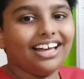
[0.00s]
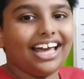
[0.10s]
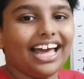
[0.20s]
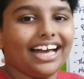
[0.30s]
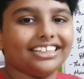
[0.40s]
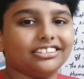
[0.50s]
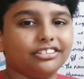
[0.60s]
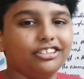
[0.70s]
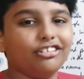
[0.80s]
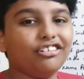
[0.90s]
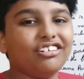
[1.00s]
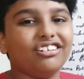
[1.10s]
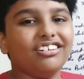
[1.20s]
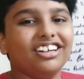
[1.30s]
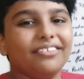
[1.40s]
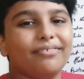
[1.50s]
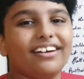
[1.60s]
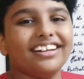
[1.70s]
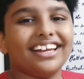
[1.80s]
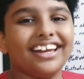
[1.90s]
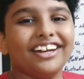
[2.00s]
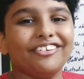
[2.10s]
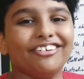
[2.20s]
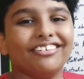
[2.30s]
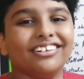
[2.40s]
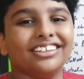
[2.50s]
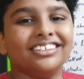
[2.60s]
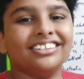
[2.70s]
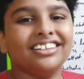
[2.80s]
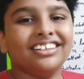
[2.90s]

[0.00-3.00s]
has no volcanoes?